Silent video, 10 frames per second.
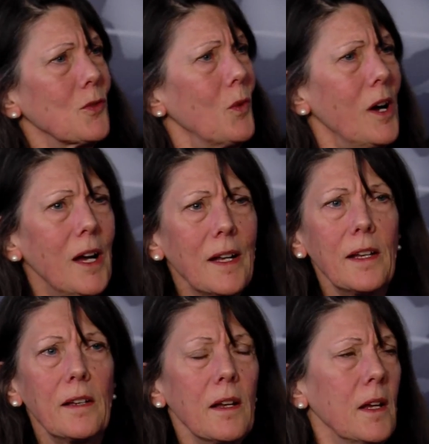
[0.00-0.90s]
just
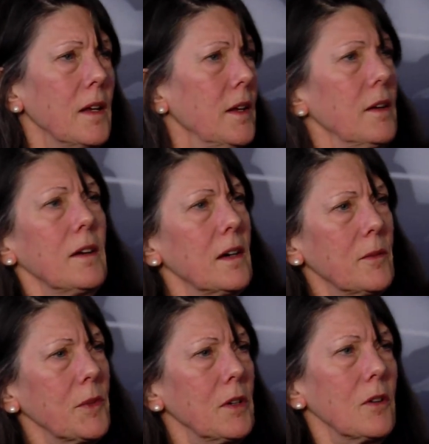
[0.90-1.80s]
one, and
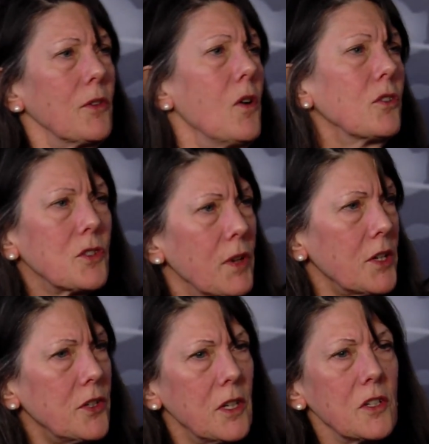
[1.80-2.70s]
um, you know, the whole
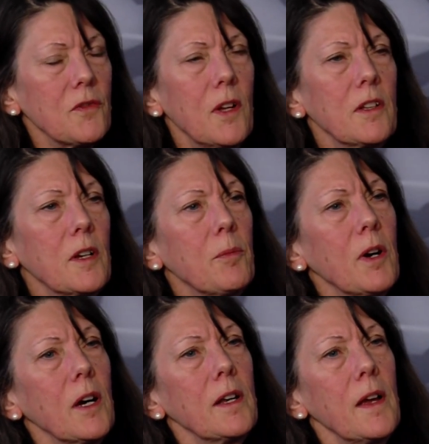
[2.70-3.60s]
structure has fallen
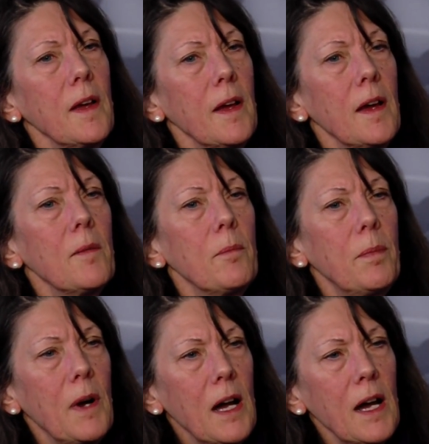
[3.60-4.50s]
apart.
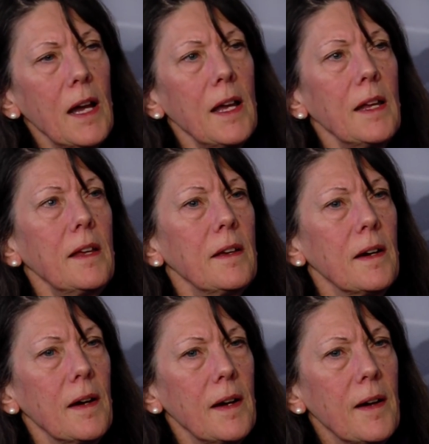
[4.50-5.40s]
By
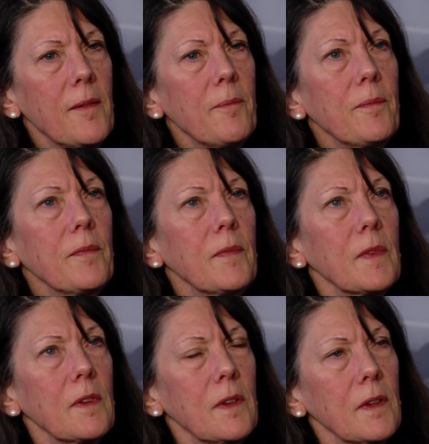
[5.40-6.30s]
um,
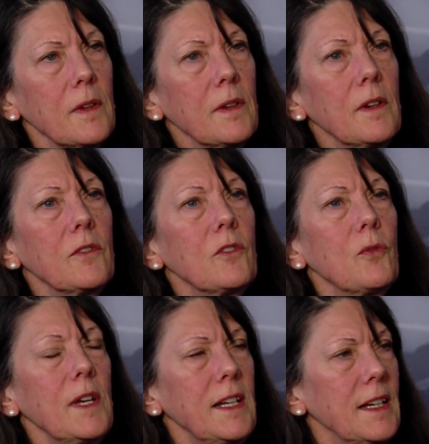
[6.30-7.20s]

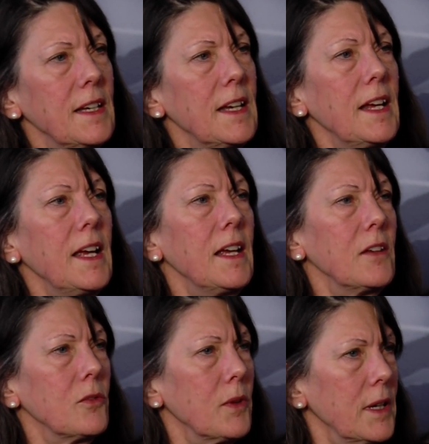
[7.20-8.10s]

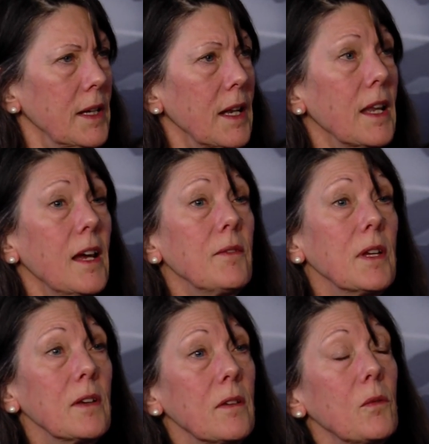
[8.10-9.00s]
2010,
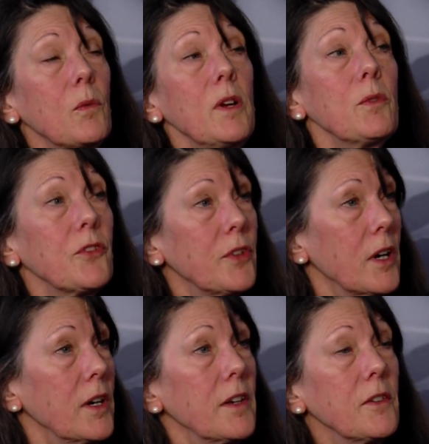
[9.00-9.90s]
2011, we were
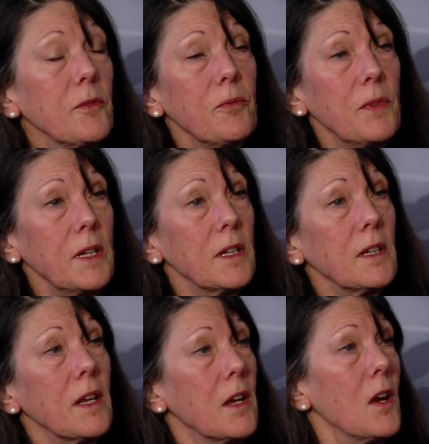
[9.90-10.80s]
starting to
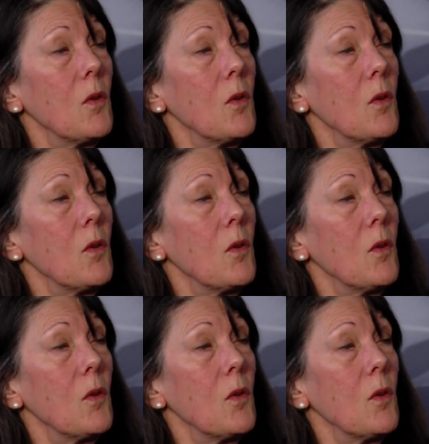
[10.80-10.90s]
feel